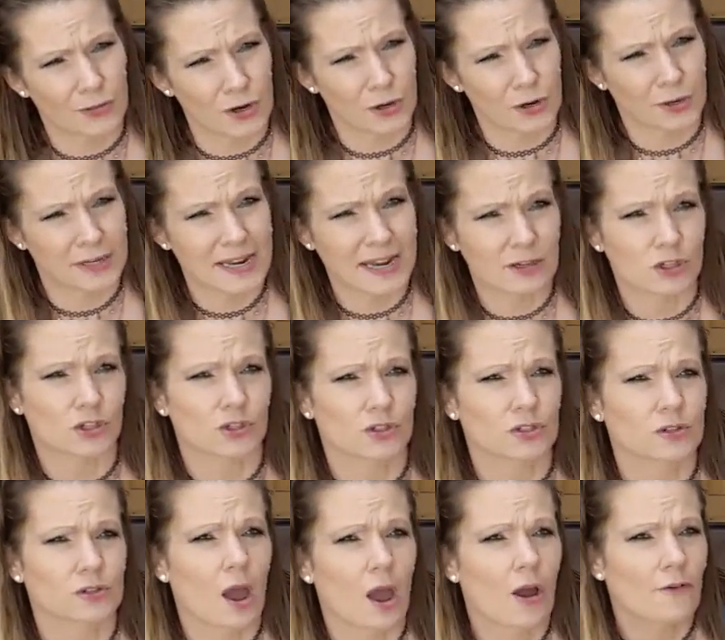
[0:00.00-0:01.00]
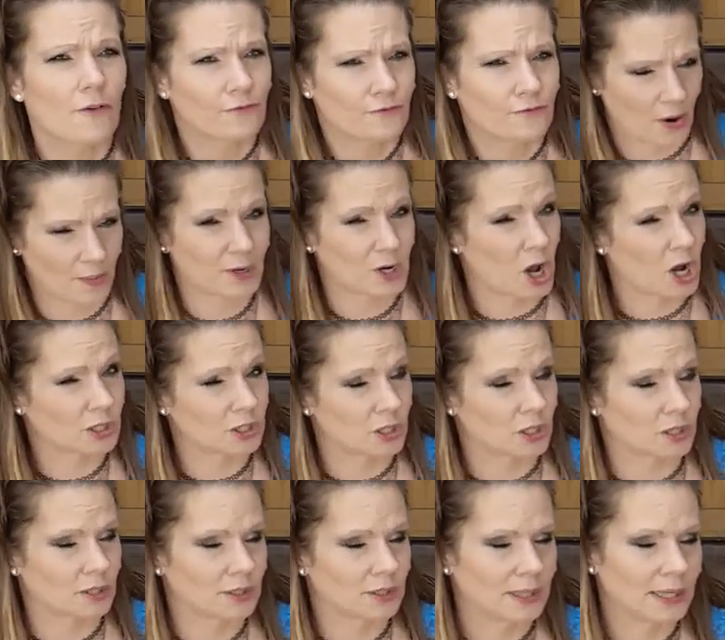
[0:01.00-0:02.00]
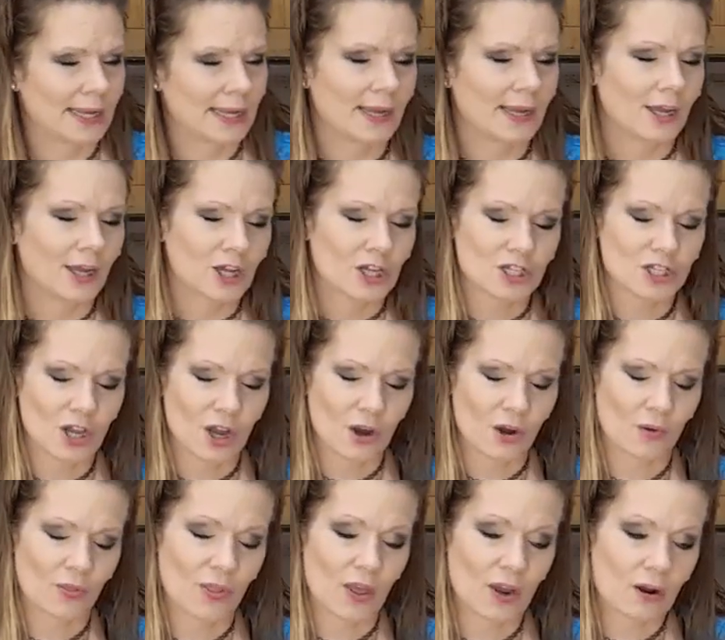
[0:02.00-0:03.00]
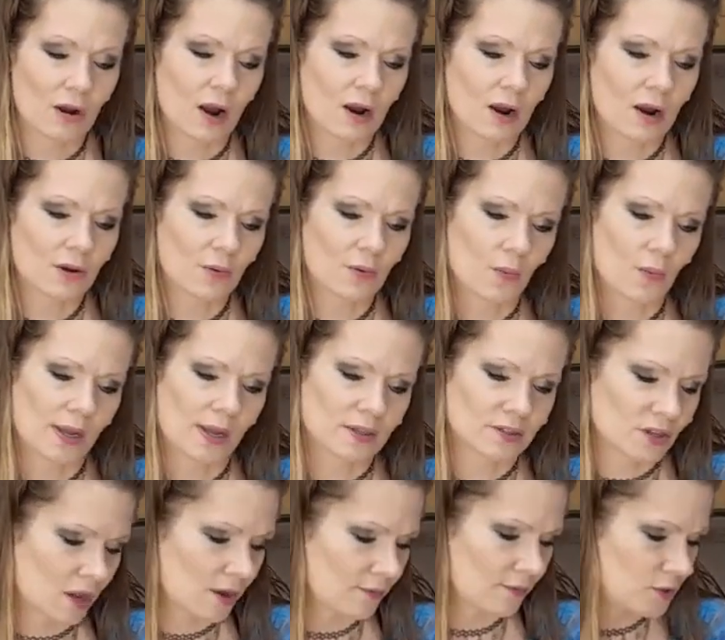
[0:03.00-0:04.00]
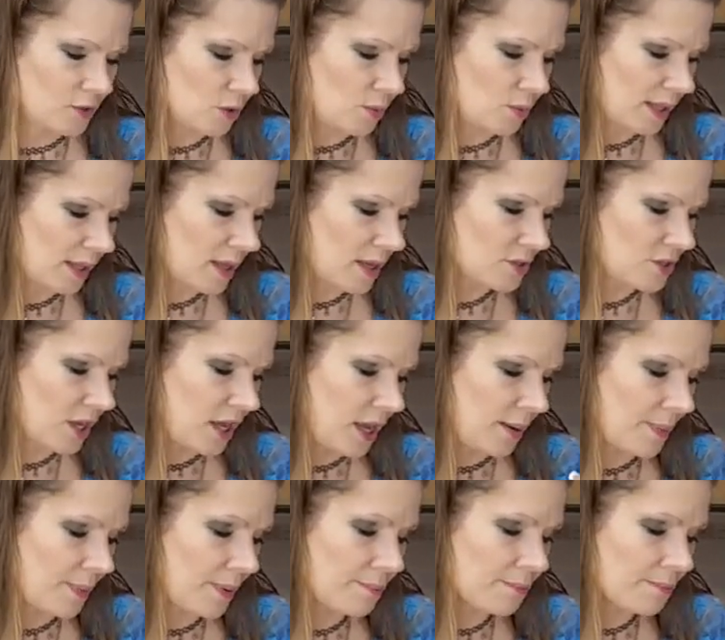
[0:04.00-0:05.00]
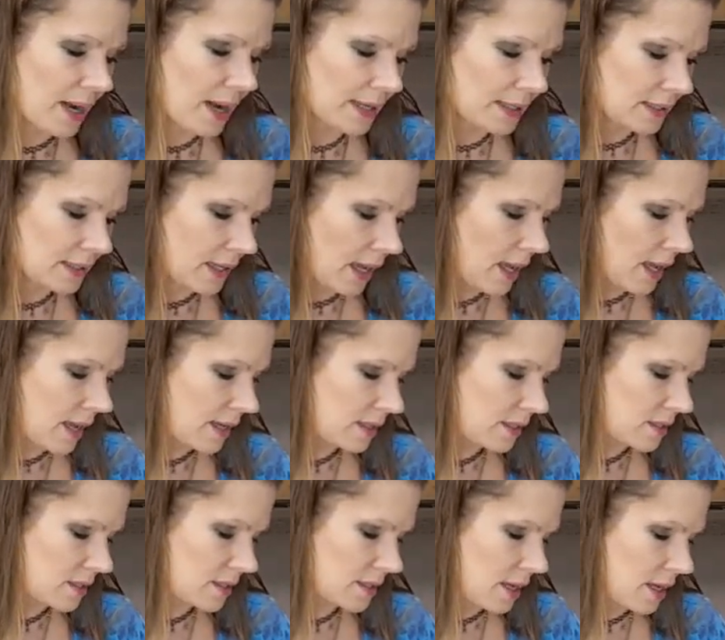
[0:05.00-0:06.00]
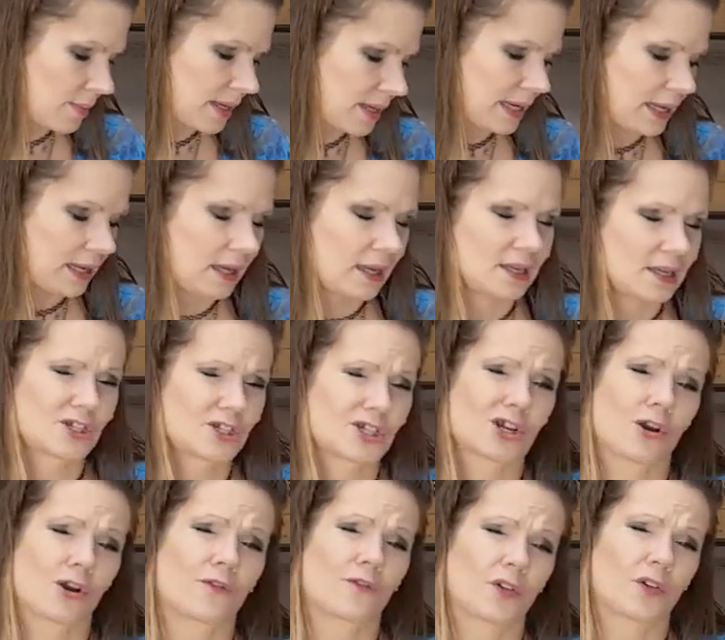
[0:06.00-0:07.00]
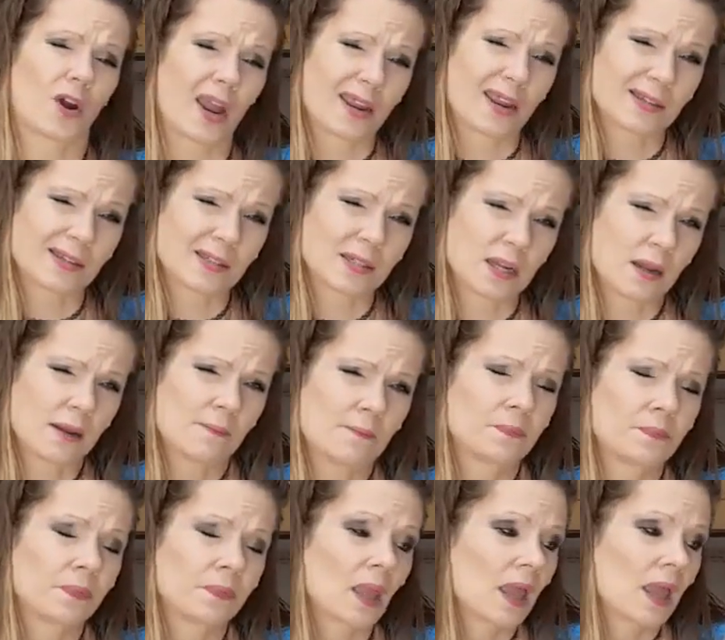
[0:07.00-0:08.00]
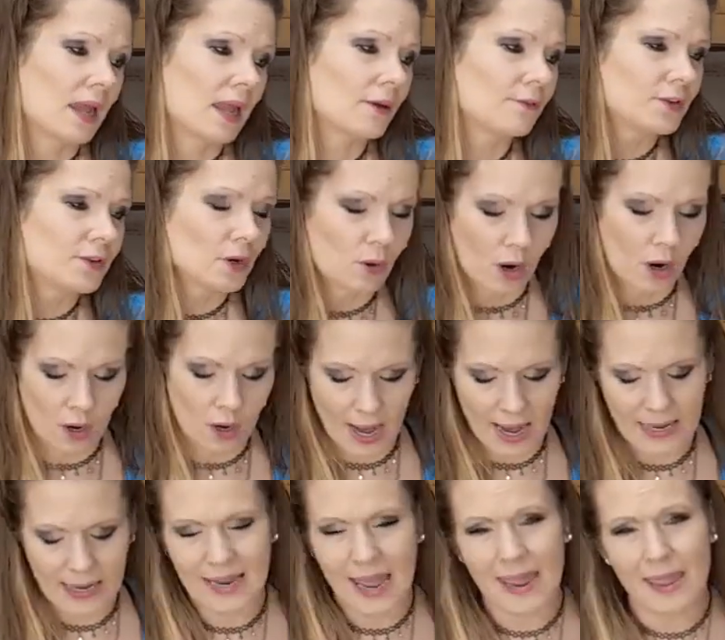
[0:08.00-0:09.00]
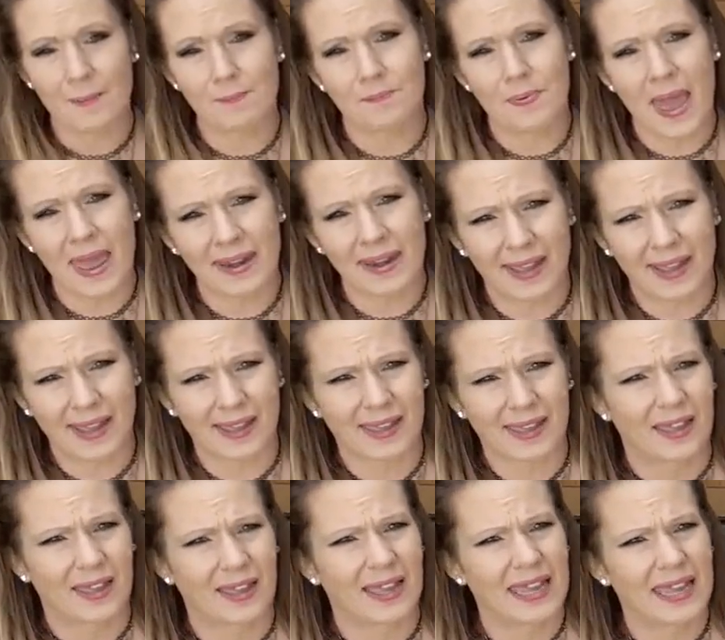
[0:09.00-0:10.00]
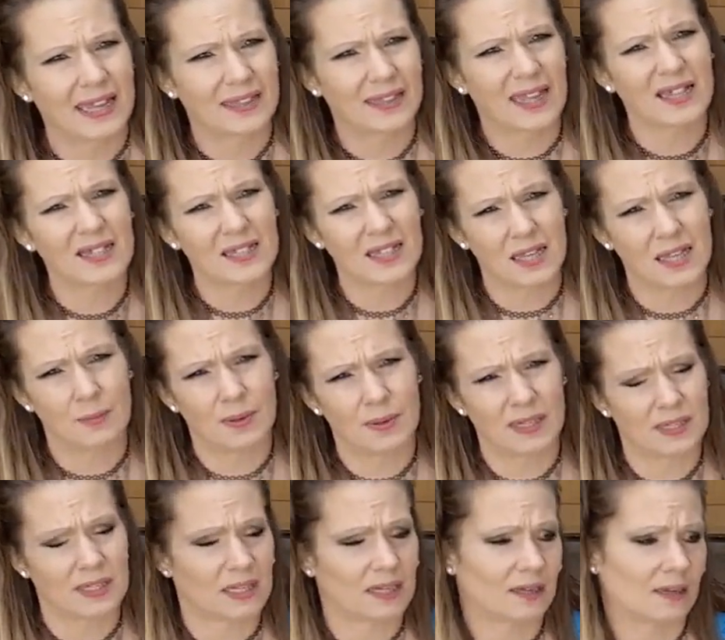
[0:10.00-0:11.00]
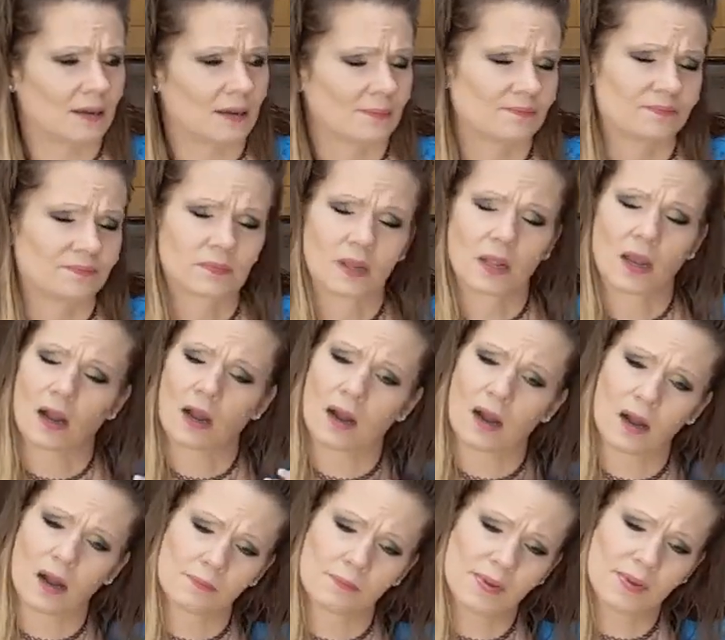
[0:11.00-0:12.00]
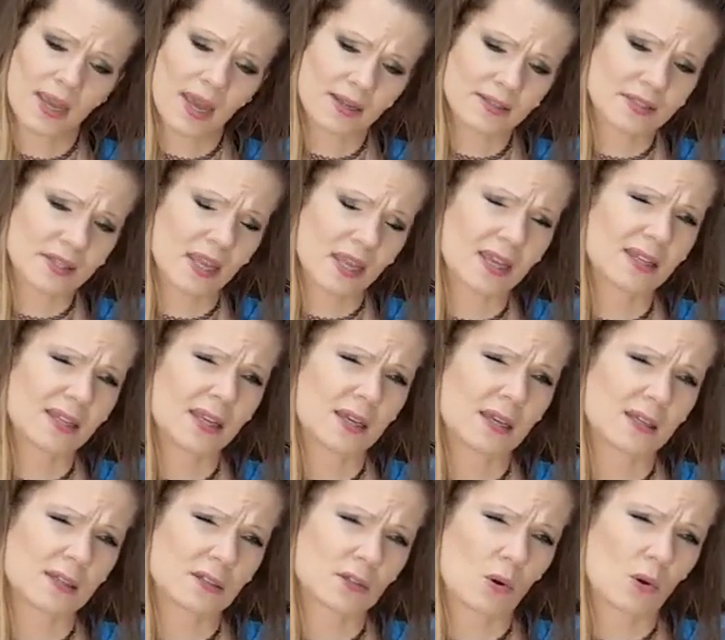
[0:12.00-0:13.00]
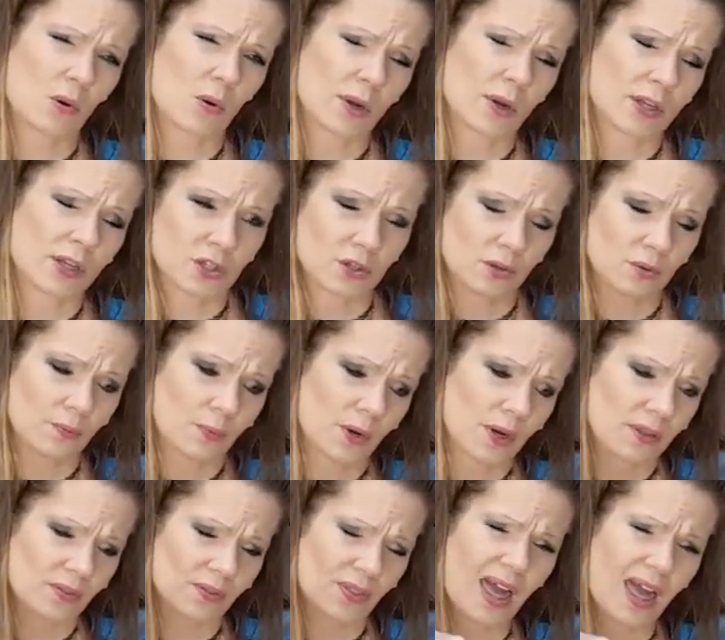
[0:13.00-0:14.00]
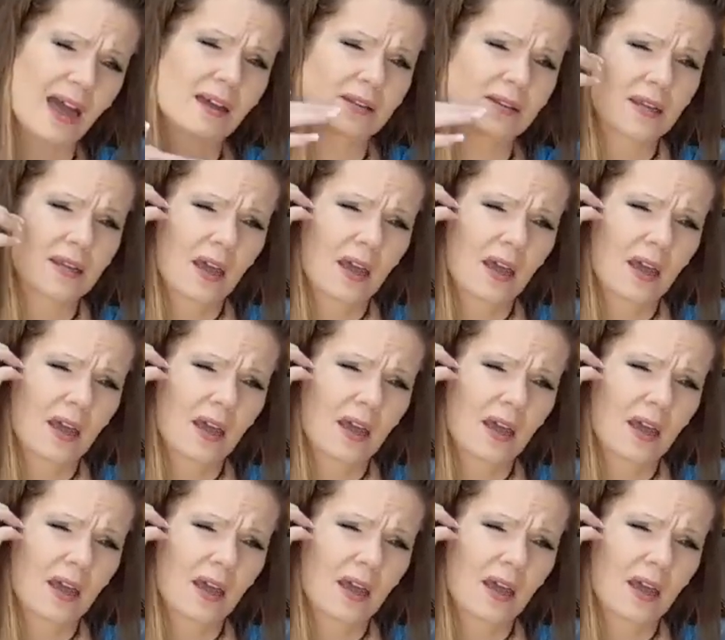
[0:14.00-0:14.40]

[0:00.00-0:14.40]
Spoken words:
their credentials from a doctor. So there are ways of doing this. Keep in mind, guys, CBD is your friend. If you are a diabetic, hit that CBD. Yes, it is going to bring that